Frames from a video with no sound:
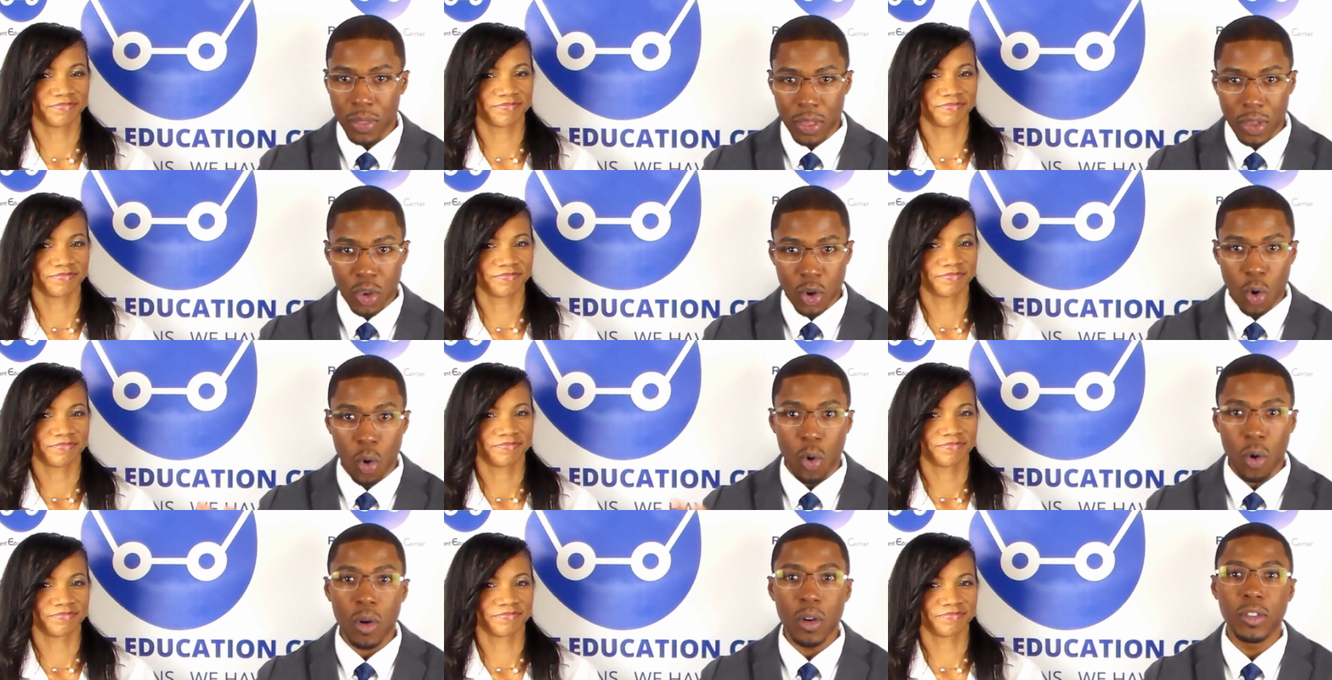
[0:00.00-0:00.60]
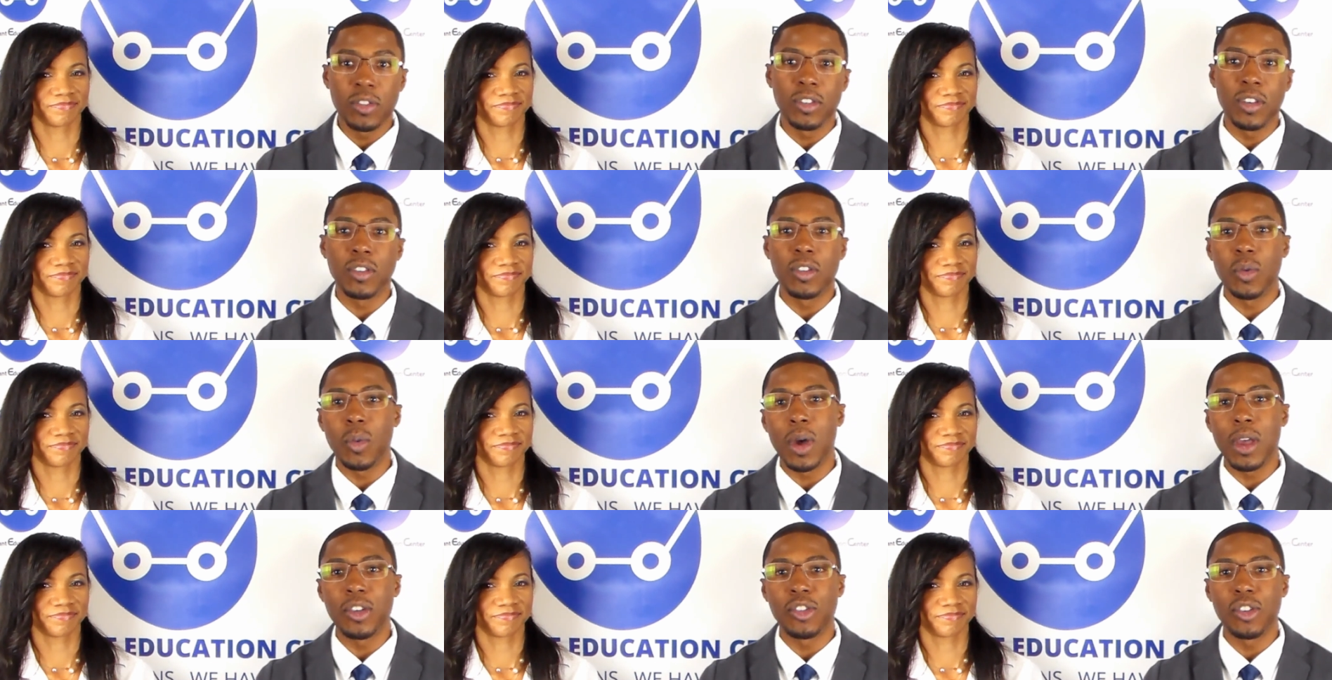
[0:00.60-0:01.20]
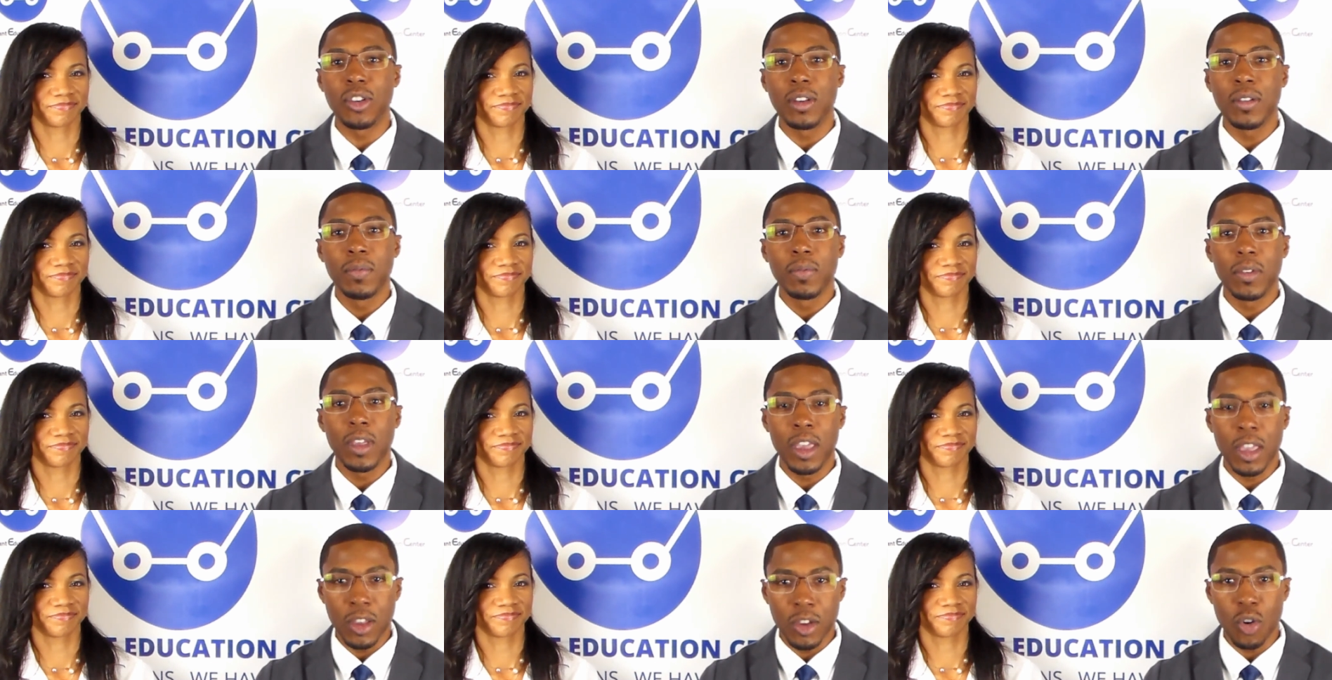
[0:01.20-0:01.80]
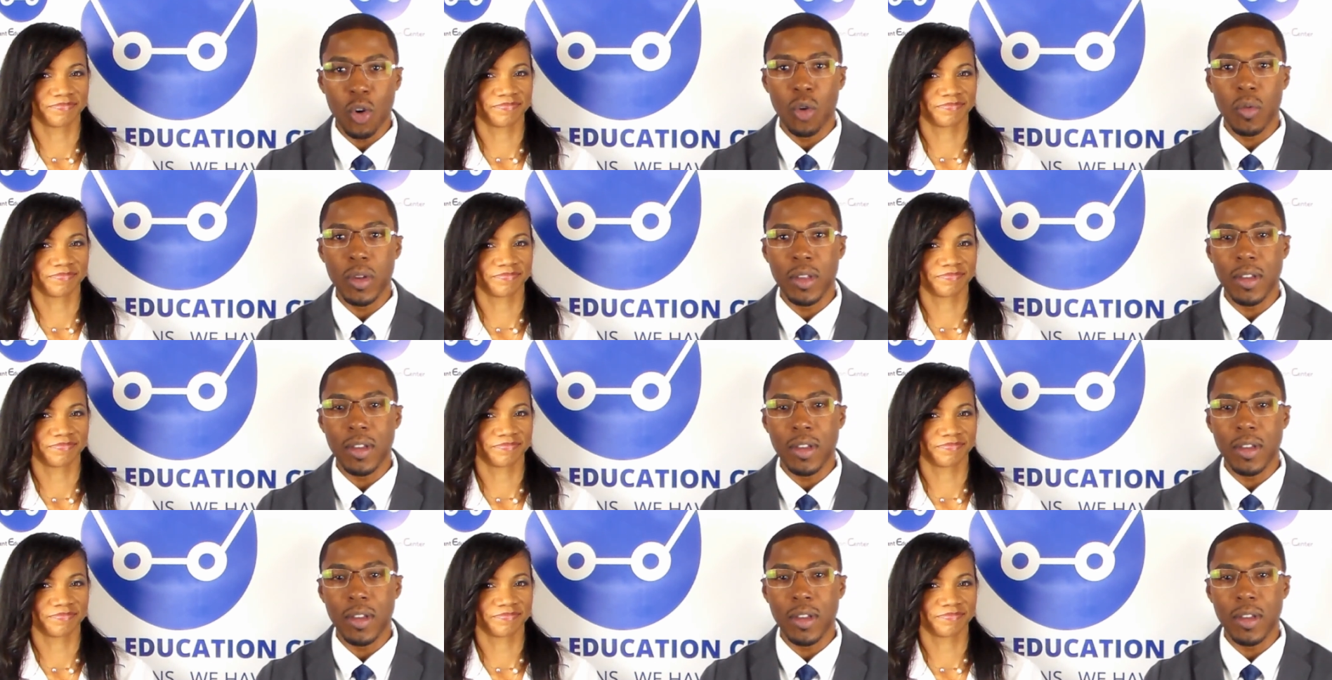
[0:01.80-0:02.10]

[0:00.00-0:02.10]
Speaker 1: with your situation in your